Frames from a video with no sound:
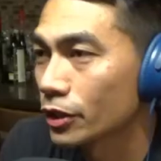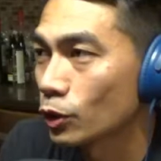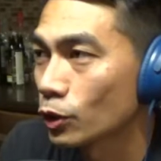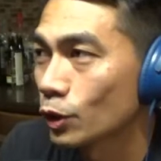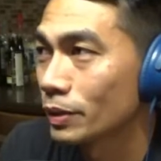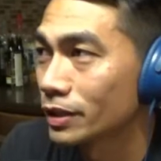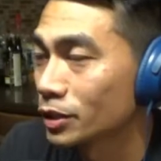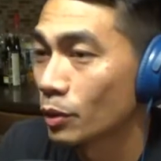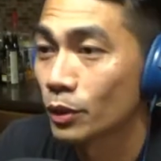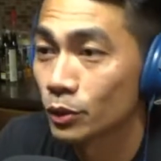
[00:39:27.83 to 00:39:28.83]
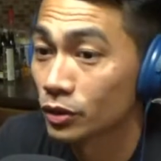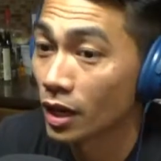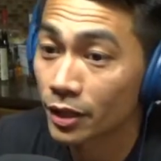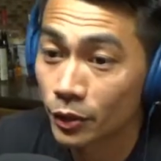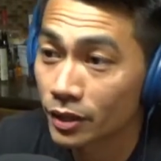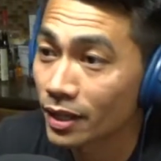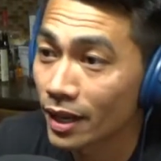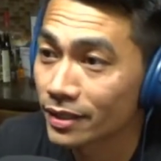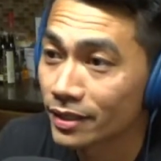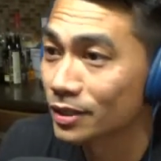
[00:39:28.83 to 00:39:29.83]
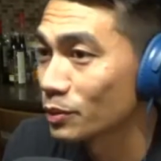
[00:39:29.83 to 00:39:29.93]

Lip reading: our control would be someone who's not doing the diet and